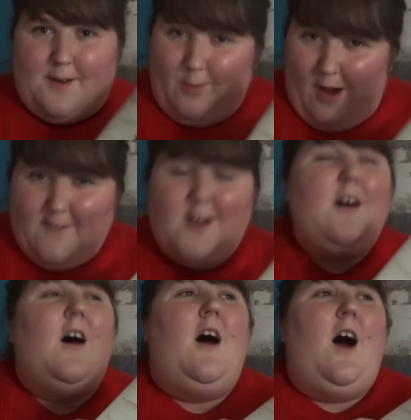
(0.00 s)
and whatever,
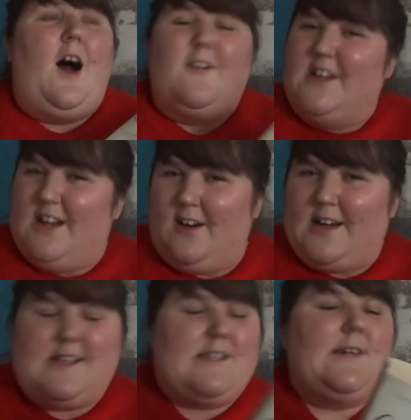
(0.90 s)
I really
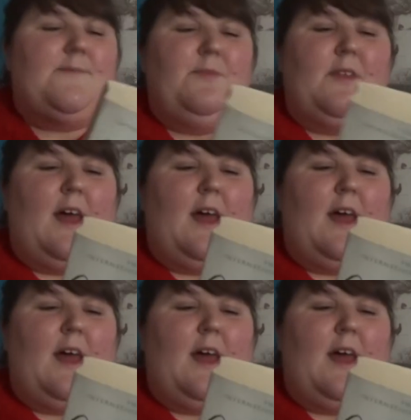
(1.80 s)
liked it.